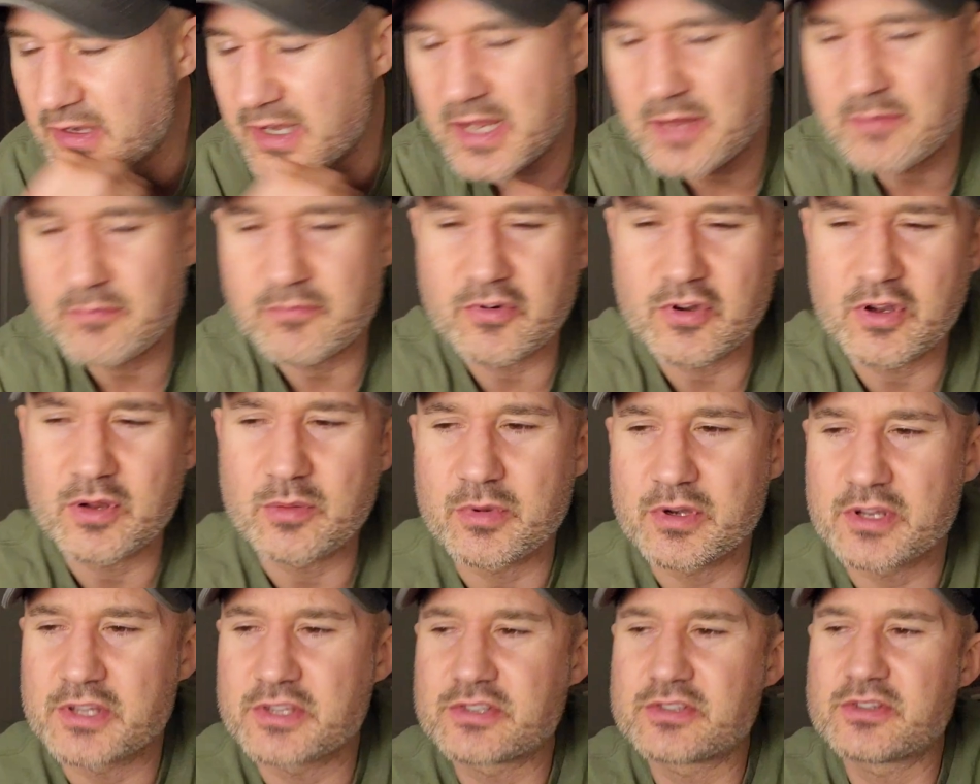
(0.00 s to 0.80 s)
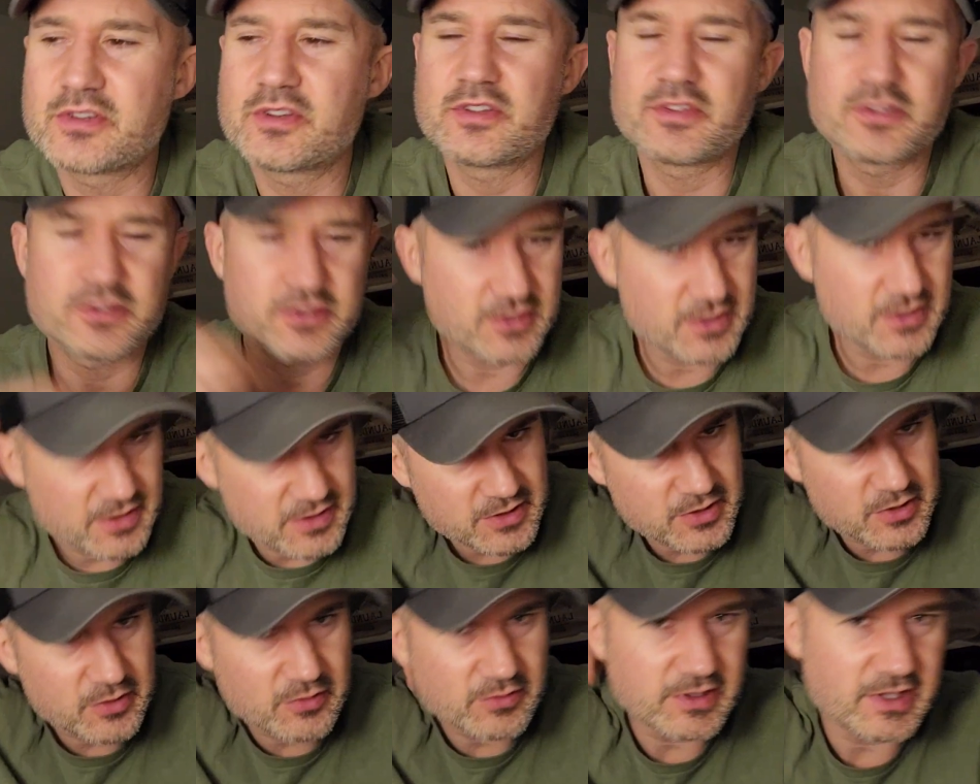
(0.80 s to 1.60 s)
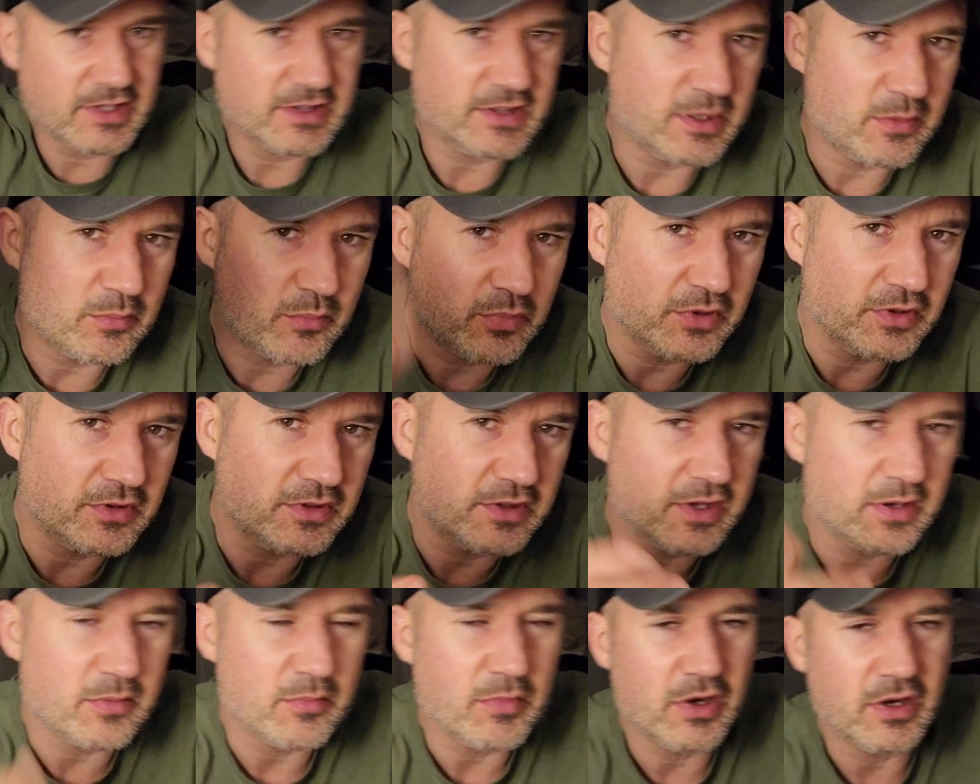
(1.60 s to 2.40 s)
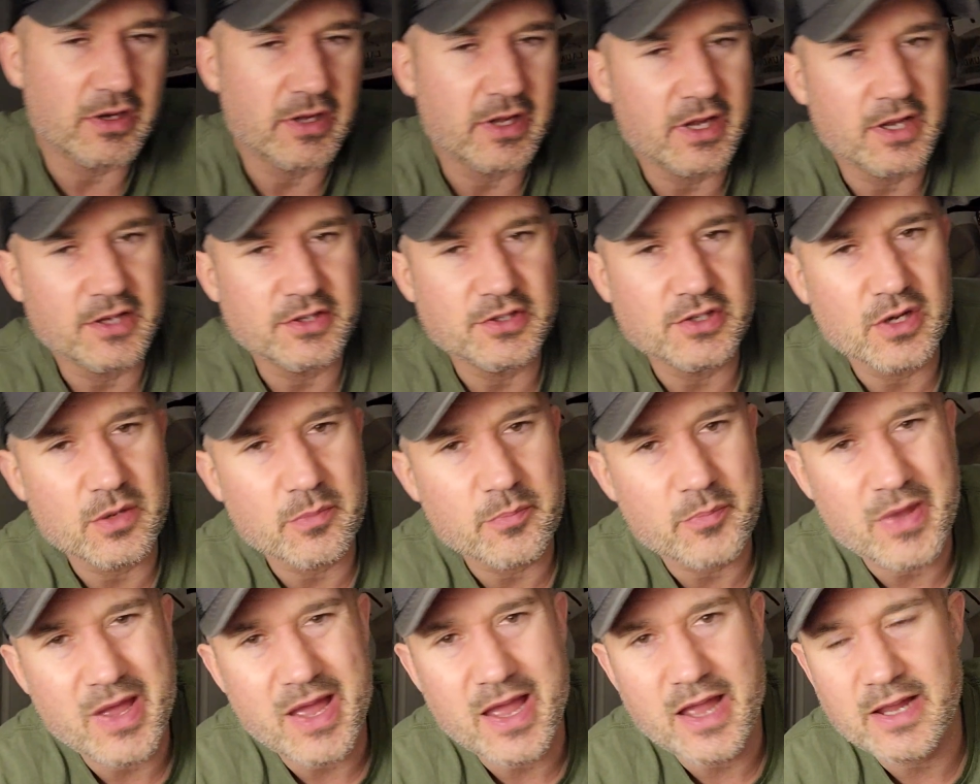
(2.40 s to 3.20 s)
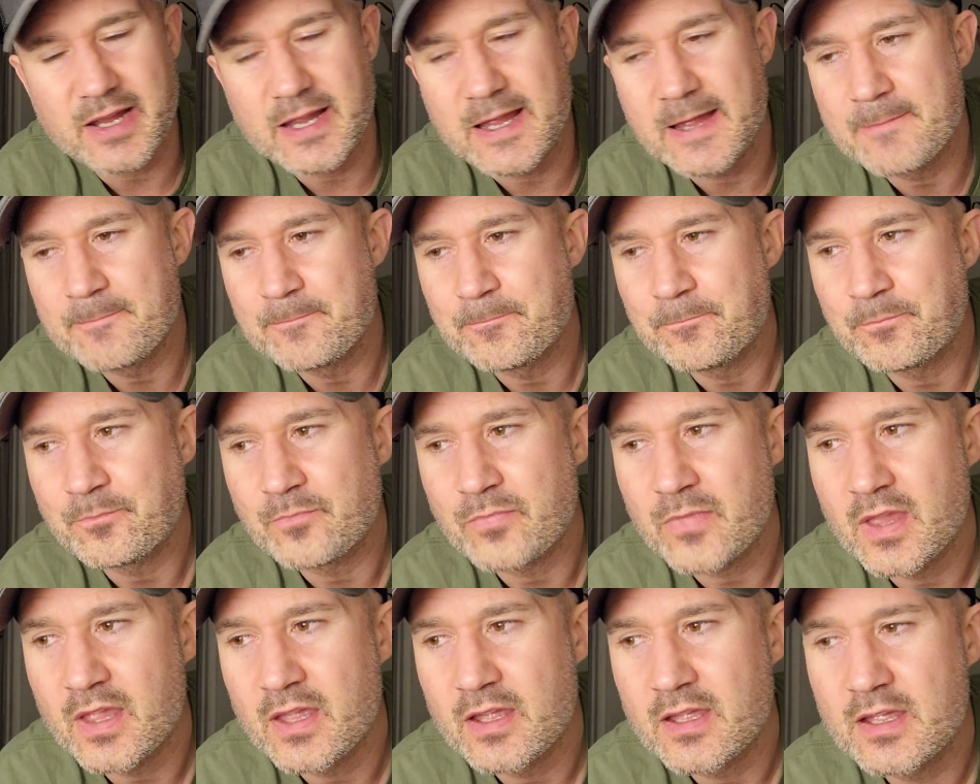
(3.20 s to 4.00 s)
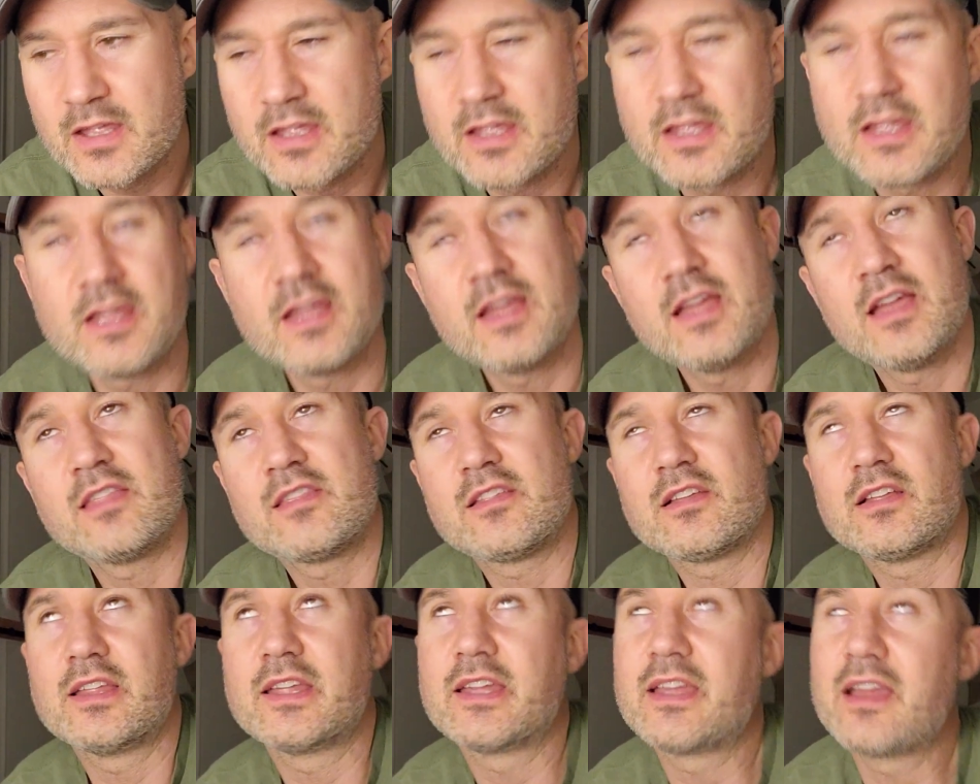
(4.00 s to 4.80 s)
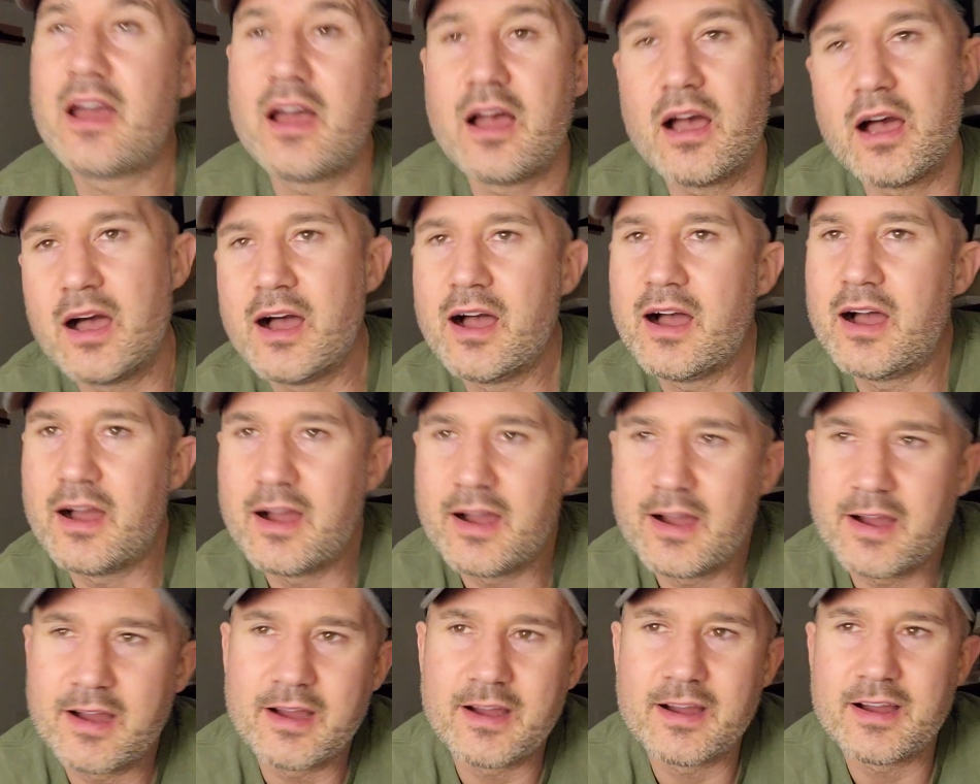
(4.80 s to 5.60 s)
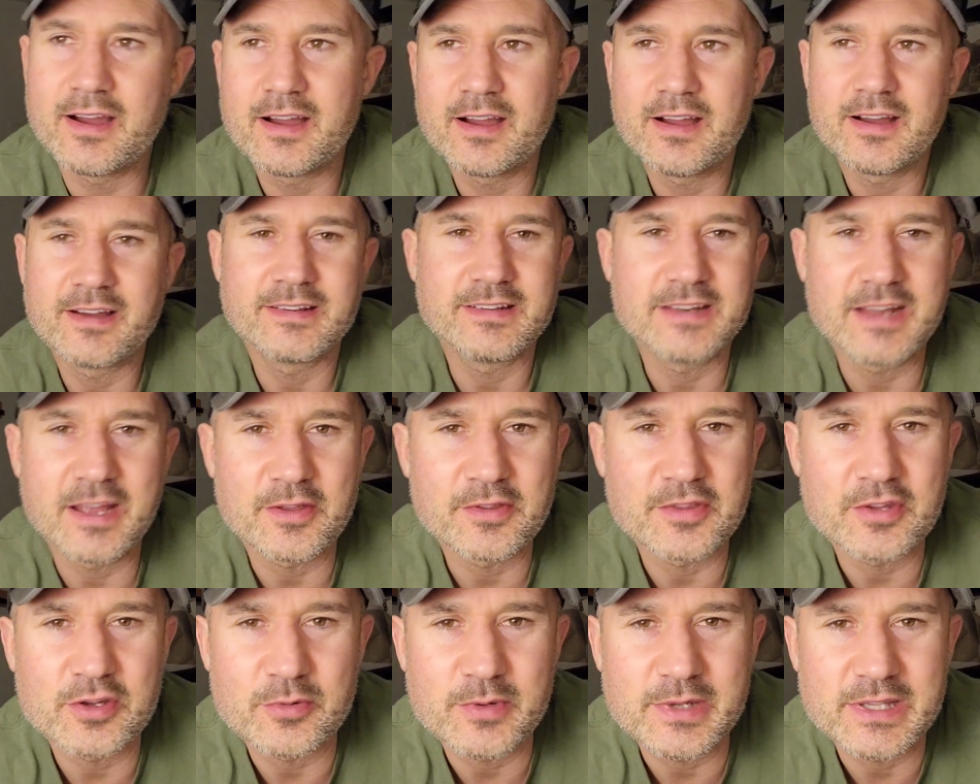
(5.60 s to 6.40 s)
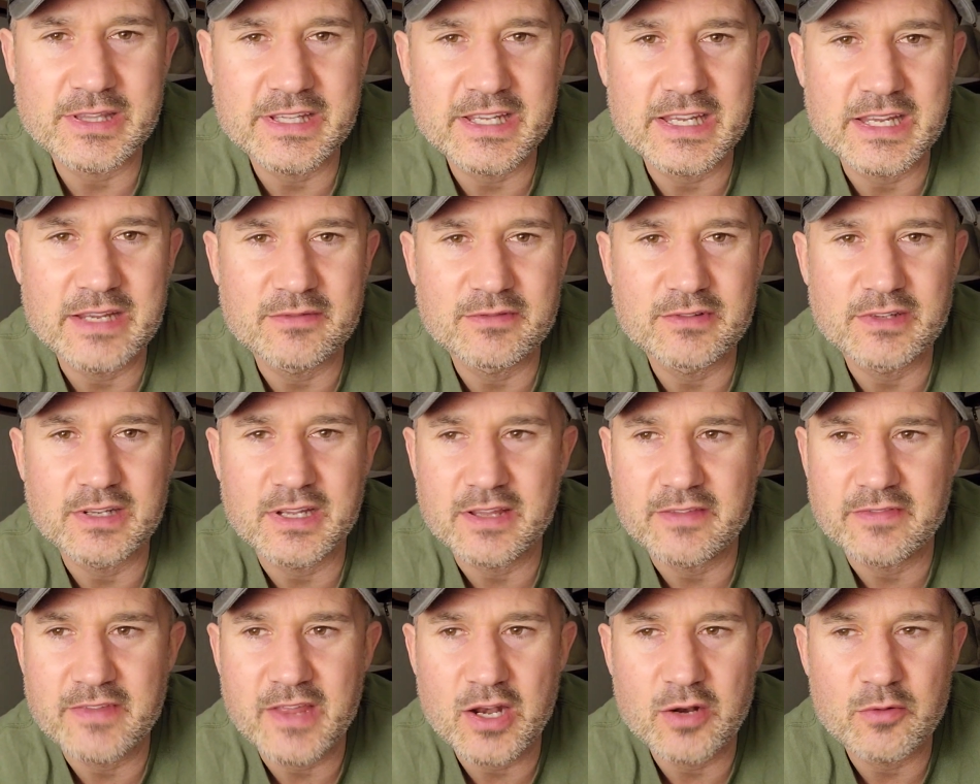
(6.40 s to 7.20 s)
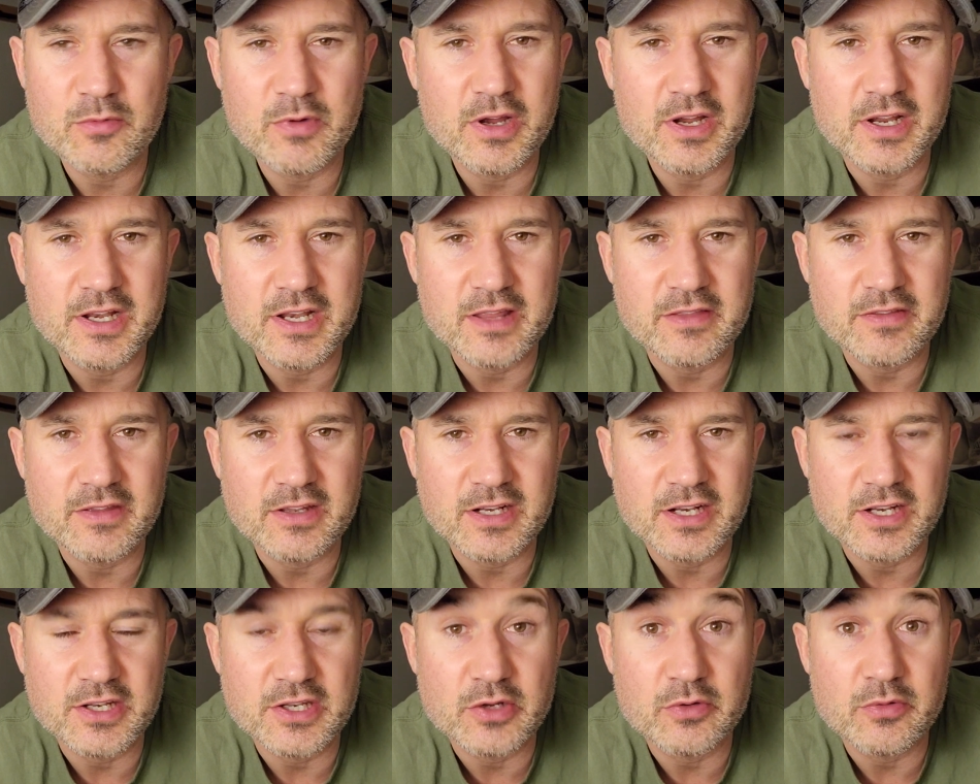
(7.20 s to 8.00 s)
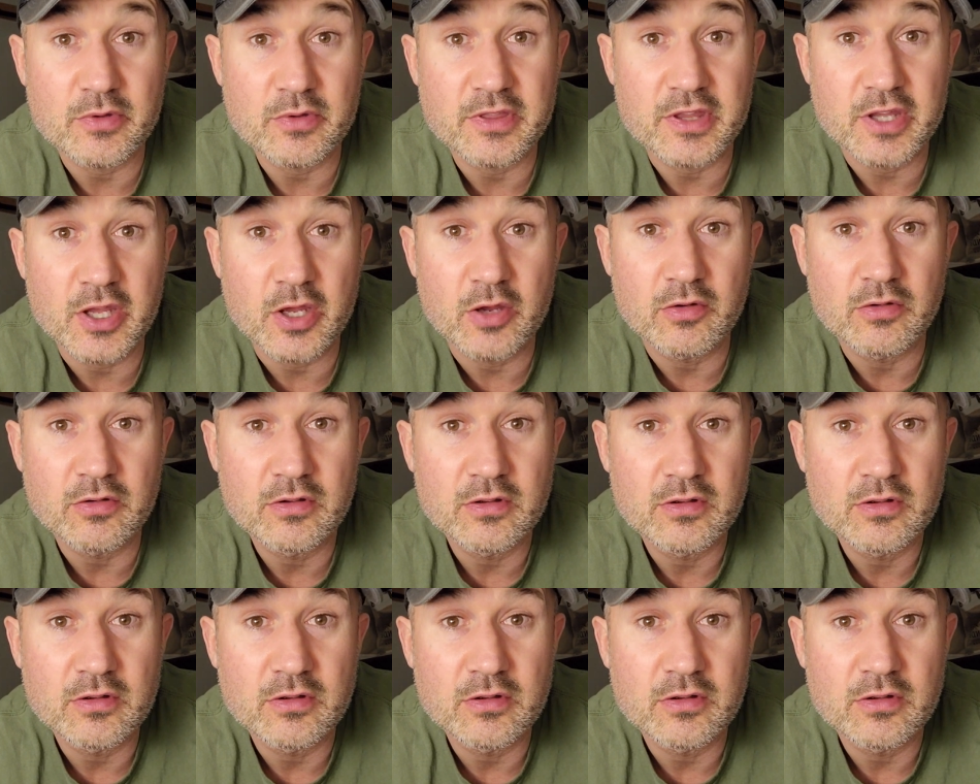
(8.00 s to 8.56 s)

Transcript: name for it. But as soon as you let them put their monkey on your back, they're like, oh, now they're relieved, and they don't want anything to do with you.